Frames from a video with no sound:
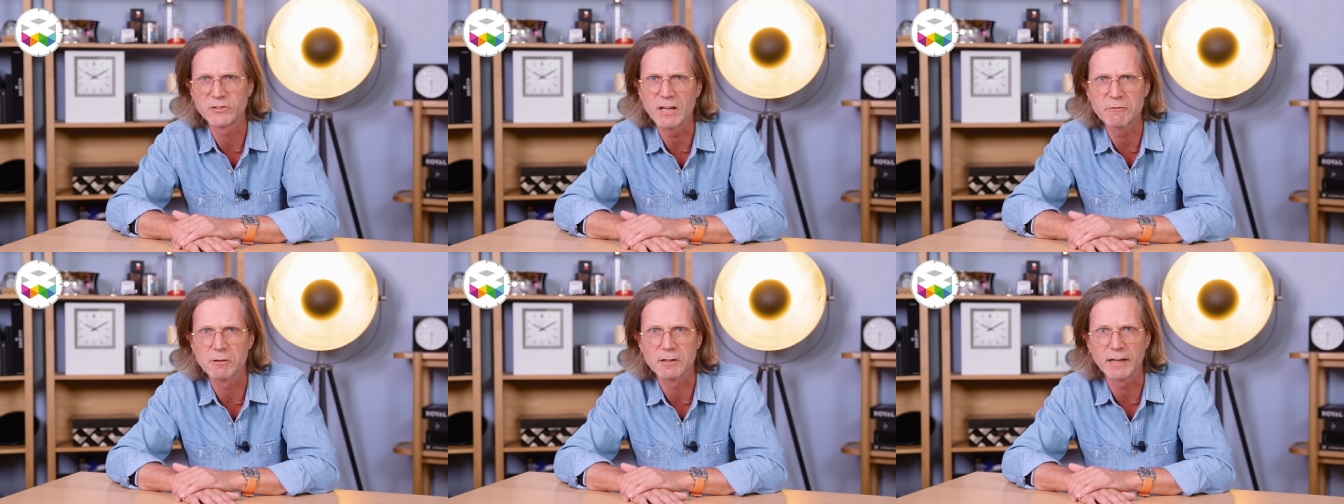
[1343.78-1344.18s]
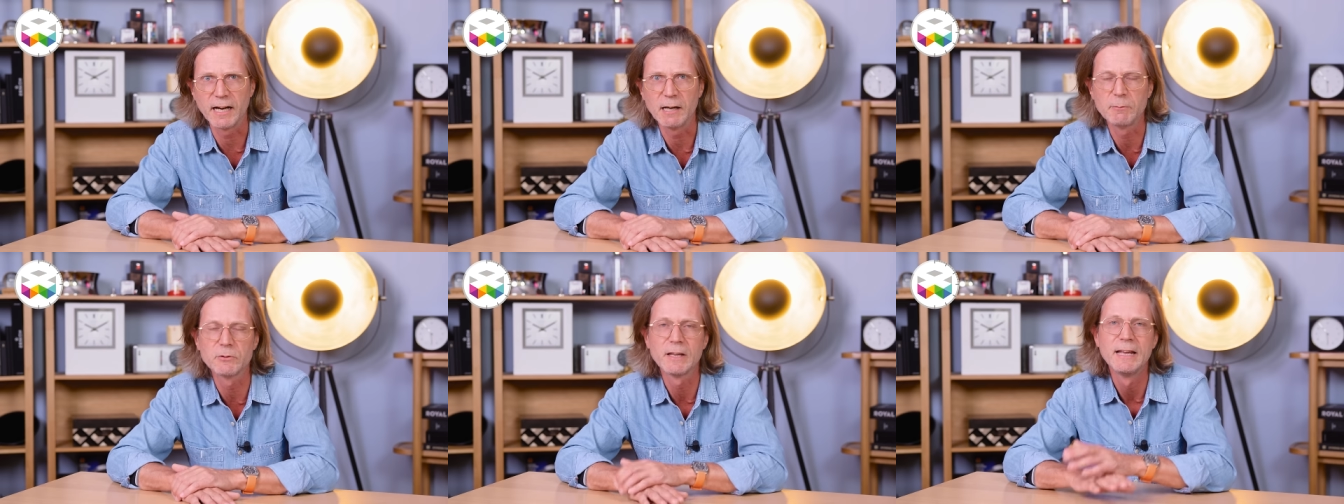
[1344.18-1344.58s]
several
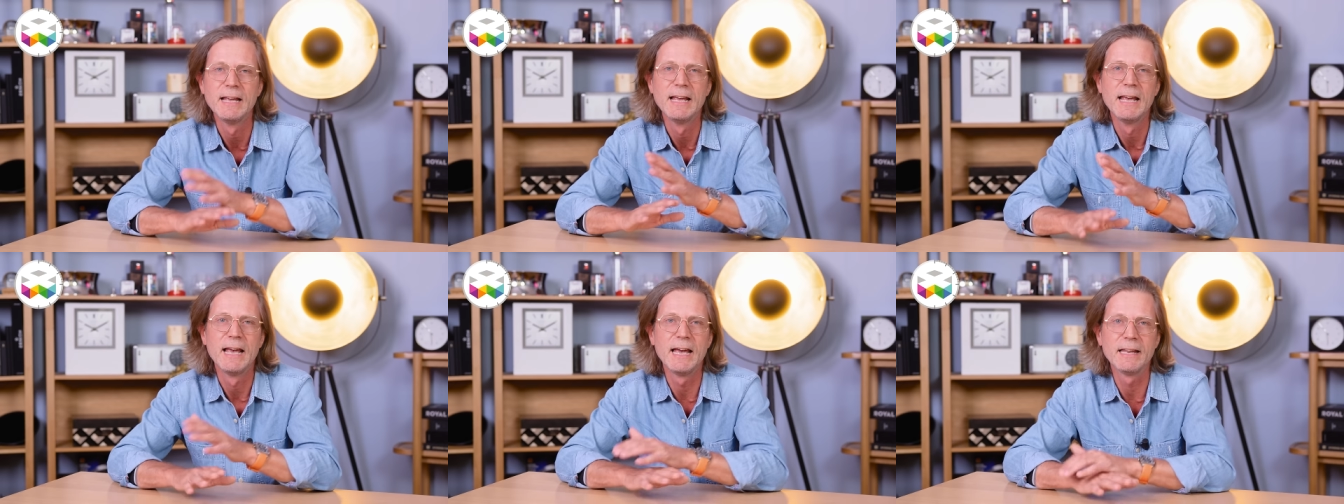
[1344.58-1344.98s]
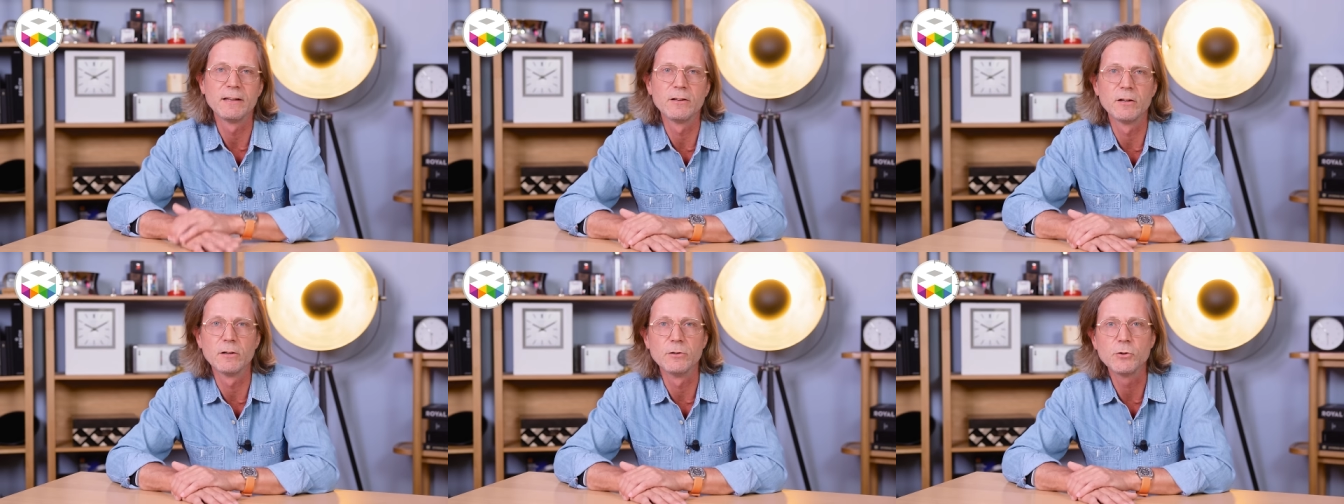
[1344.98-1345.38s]
times.
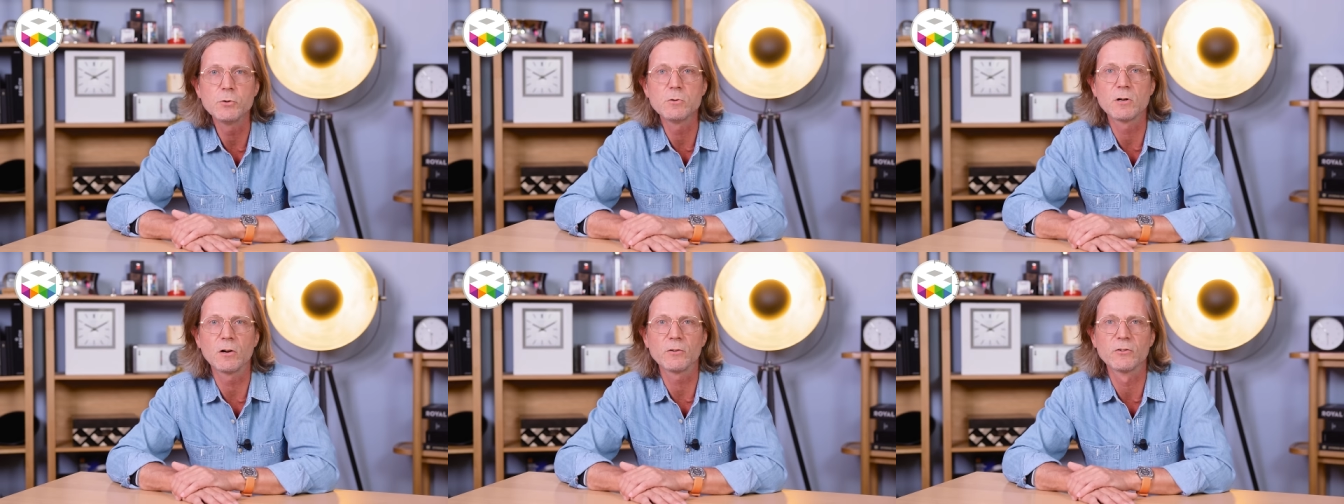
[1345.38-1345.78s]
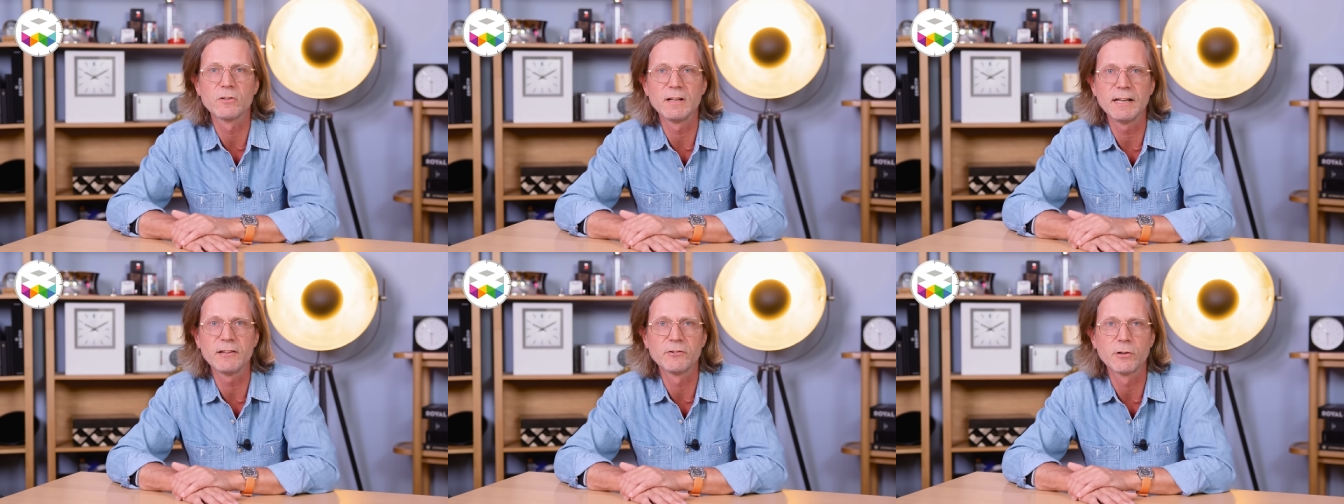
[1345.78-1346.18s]
And the new
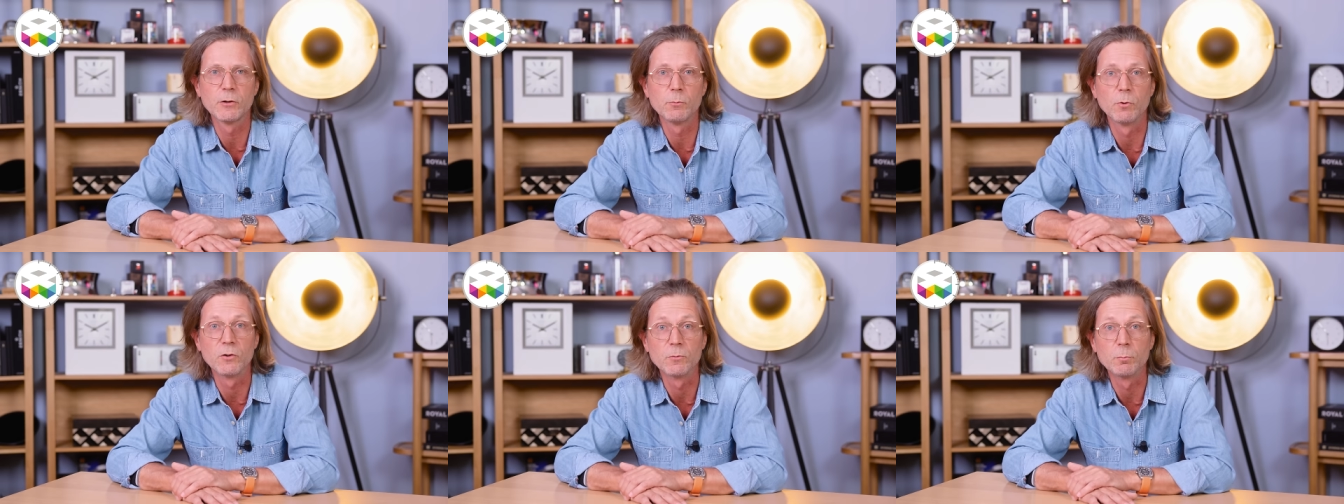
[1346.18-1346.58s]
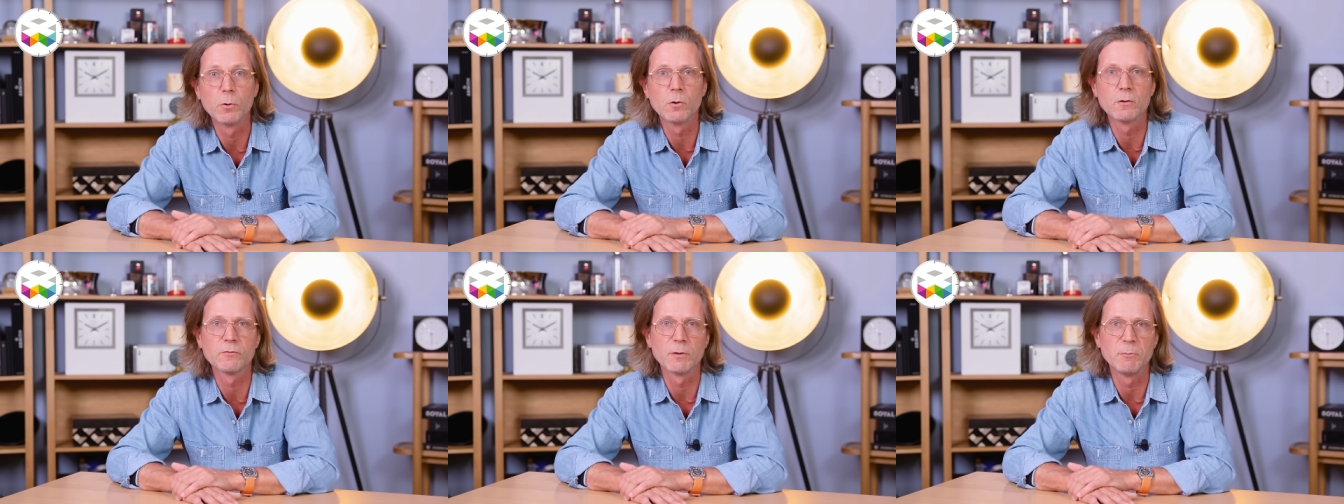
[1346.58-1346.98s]
constellation was
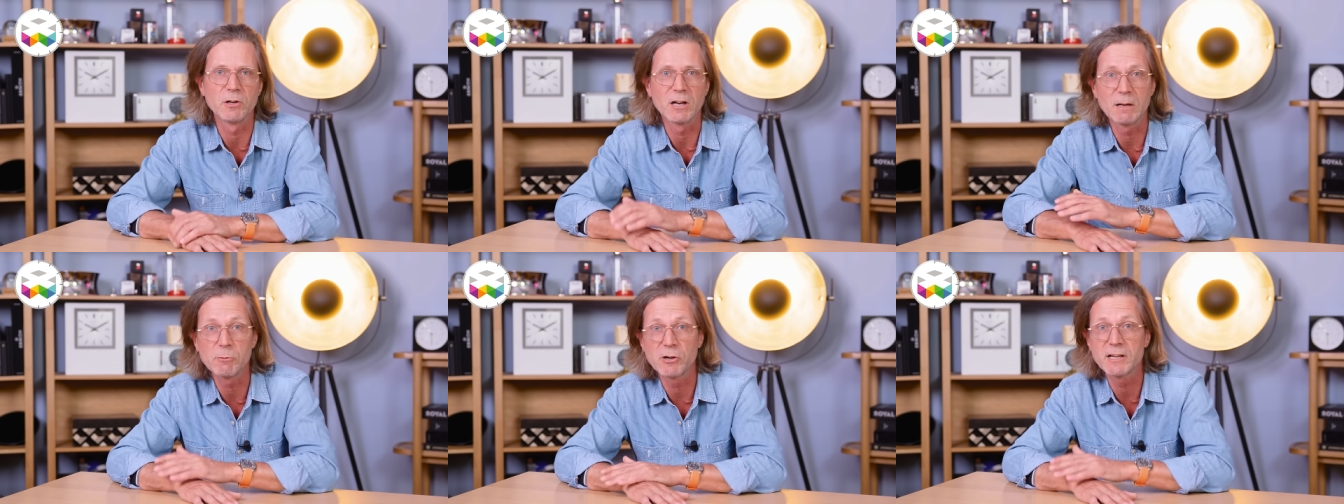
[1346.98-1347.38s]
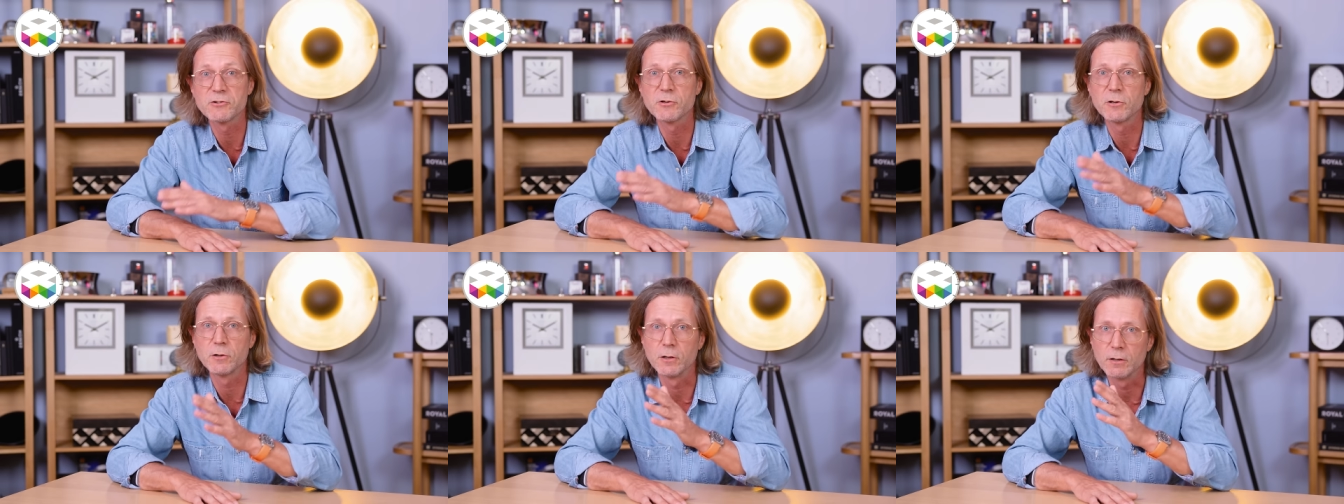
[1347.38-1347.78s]
born from the
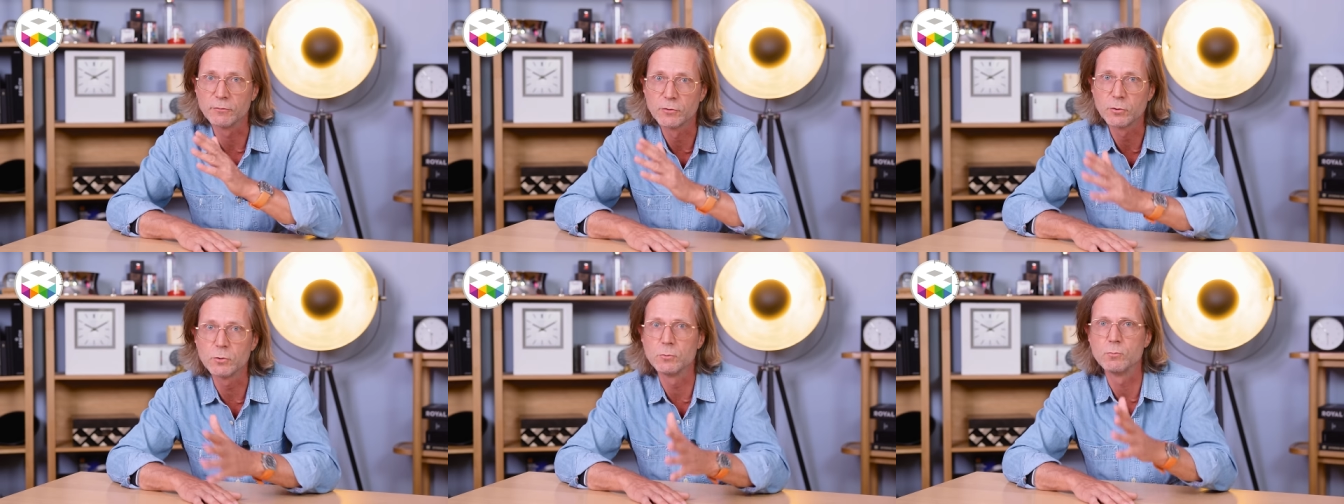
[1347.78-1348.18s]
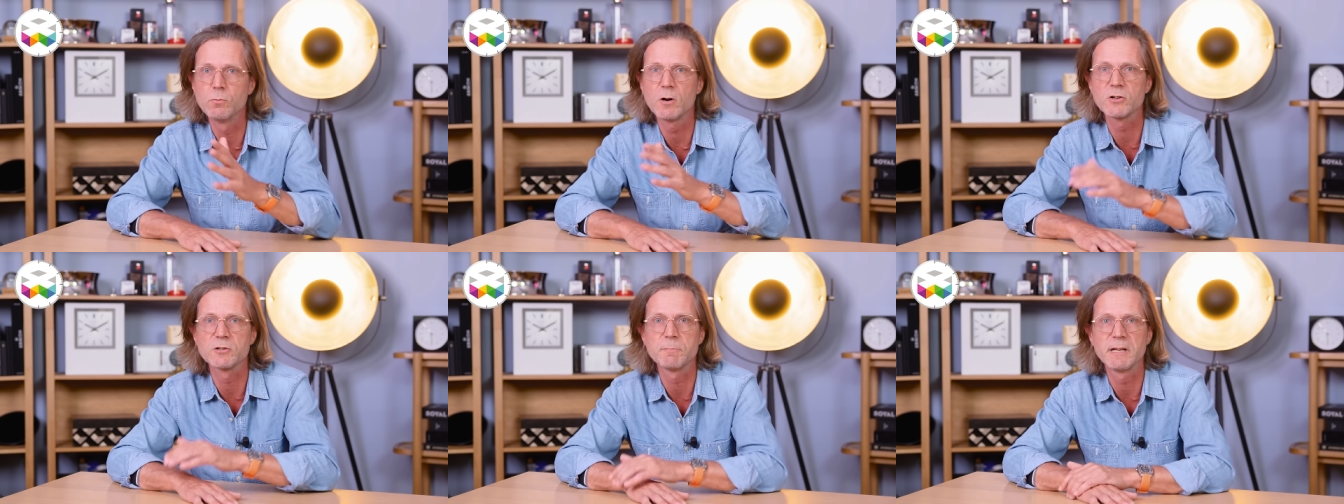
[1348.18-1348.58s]
collaboration of two
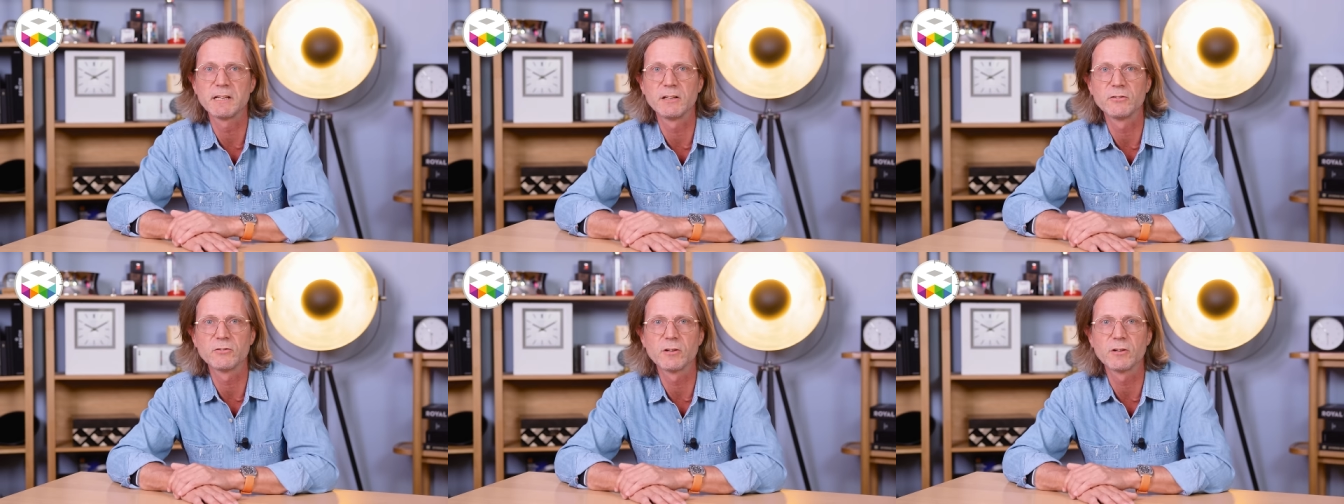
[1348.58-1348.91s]
watchmaking